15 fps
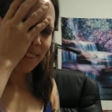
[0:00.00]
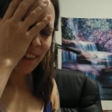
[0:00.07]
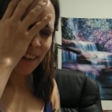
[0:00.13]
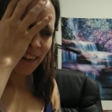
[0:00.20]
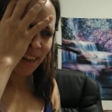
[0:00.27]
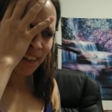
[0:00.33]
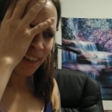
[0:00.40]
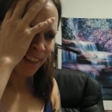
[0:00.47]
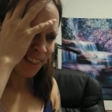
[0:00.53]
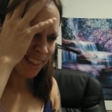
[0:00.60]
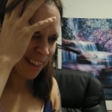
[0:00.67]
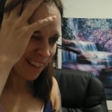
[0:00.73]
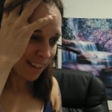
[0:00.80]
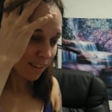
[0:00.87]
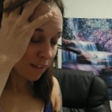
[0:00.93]
Aye, aye,
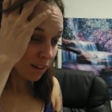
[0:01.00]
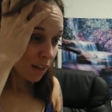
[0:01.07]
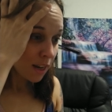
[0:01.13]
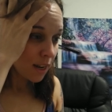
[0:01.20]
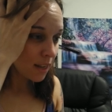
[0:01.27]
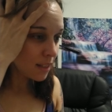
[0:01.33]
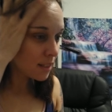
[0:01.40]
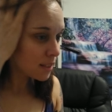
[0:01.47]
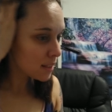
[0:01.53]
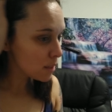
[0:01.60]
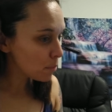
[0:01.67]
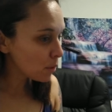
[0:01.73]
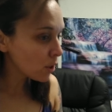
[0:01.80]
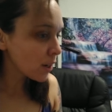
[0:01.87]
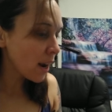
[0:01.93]
aye. A
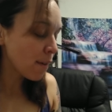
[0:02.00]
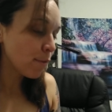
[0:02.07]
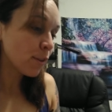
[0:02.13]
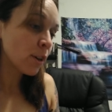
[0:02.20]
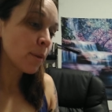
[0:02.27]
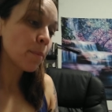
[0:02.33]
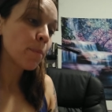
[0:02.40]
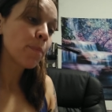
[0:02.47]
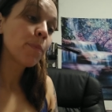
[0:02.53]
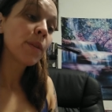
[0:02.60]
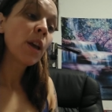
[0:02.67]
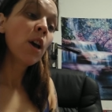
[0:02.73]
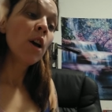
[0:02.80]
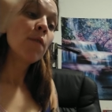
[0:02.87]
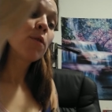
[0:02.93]
similar effort
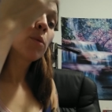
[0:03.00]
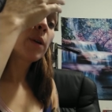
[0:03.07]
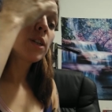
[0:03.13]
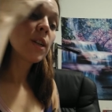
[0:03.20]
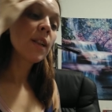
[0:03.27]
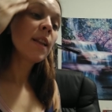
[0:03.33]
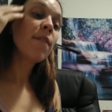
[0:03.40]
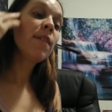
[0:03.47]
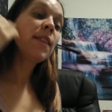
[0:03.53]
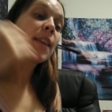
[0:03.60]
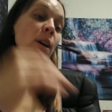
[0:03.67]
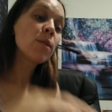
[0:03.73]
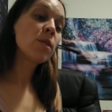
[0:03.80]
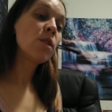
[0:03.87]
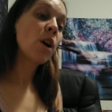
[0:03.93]
for which
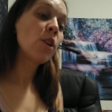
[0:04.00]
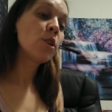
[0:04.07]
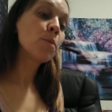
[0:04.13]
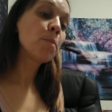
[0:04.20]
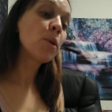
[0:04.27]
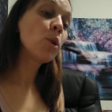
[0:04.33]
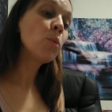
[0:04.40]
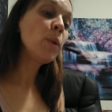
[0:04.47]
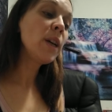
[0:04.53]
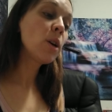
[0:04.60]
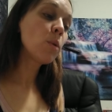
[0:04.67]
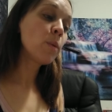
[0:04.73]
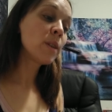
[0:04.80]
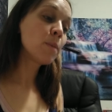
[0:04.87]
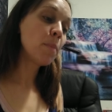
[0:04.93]
$11,000 per
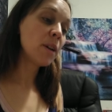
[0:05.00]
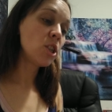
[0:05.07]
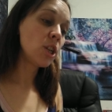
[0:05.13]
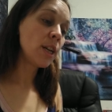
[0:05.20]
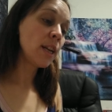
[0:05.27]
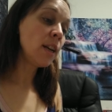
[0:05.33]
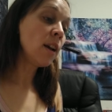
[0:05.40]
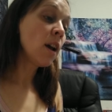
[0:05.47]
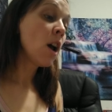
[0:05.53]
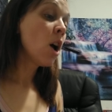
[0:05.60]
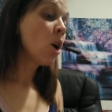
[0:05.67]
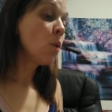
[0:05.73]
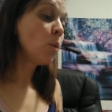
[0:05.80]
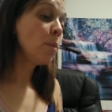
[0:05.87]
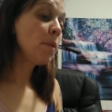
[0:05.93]
week was budgeted,
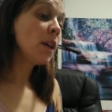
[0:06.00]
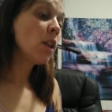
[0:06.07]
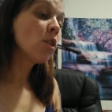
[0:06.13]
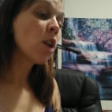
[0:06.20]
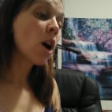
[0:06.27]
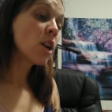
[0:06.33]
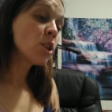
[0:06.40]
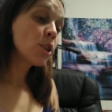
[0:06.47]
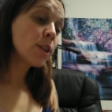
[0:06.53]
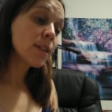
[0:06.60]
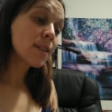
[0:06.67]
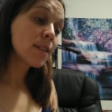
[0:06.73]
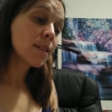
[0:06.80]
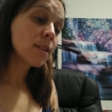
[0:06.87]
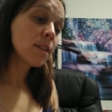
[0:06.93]
would be launched to
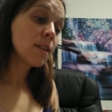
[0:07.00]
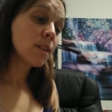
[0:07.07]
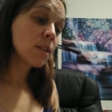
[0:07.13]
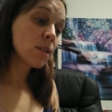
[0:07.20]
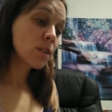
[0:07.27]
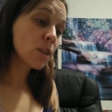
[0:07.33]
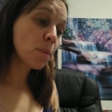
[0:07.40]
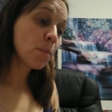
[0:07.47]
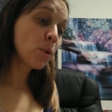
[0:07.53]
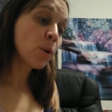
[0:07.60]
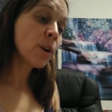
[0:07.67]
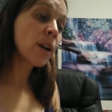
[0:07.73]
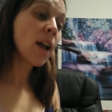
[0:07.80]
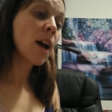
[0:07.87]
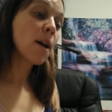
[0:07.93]

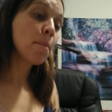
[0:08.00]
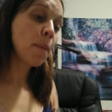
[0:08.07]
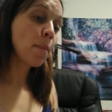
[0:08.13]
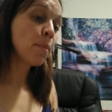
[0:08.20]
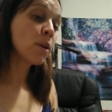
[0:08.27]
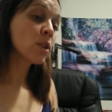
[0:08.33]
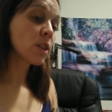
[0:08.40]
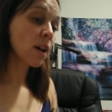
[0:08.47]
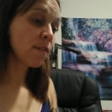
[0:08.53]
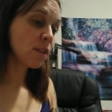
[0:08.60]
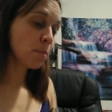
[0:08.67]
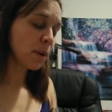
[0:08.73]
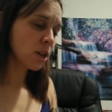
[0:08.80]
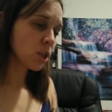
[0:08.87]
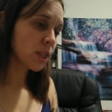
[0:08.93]
suborn members of
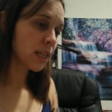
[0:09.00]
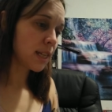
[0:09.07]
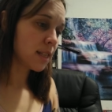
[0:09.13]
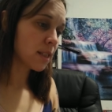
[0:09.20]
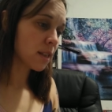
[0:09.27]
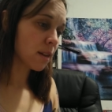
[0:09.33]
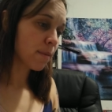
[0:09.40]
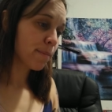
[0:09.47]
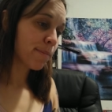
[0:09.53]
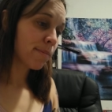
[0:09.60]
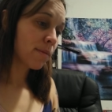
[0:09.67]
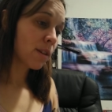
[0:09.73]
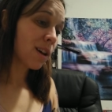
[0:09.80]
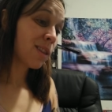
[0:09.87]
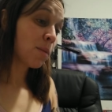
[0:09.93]
the Majlis.
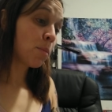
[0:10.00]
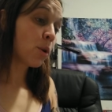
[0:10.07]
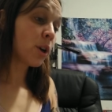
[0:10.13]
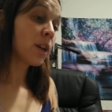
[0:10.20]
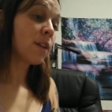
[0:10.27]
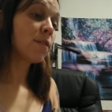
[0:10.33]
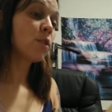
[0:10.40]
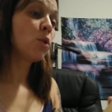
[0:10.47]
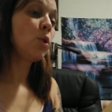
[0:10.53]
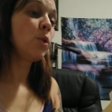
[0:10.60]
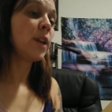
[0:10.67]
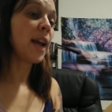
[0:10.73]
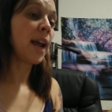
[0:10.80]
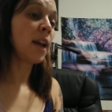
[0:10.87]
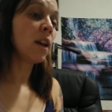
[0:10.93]
On the morning of coup
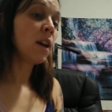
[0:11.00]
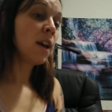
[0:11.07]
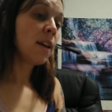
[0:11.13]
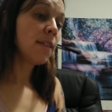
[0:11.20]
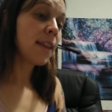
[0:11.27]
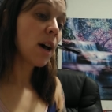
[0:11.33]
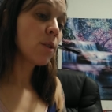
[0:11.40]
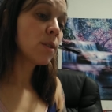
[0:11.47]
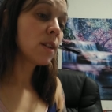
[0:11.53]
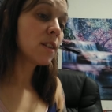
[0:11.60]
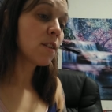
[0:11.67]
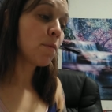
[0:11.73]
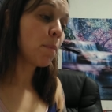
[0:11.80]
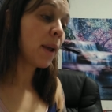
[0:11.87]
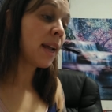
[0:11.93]
day,
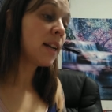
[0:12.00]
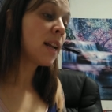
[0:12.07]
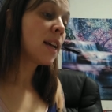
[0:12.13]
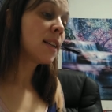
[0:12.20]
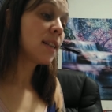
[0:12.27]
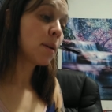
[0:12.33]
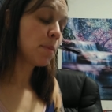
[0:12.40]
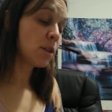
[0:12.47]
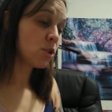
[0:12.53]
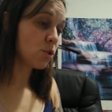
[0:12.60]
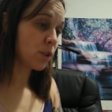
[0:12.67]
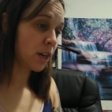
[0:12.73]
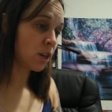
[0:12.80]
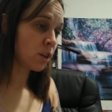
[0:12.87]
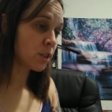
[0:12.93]
thousands of paid
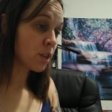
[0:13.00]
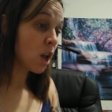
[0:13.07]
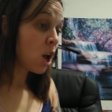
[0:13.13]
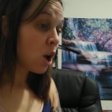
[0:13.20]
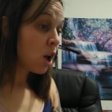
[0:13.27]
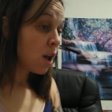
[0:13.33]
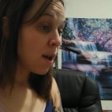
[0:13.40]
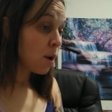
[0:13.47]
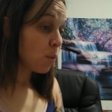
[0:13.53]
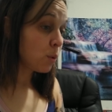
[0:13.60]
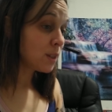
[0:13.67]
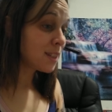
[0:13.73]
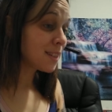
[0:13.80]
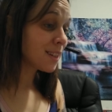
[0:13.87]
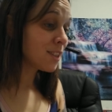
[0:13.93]
demonstrators
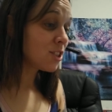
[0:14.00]
would,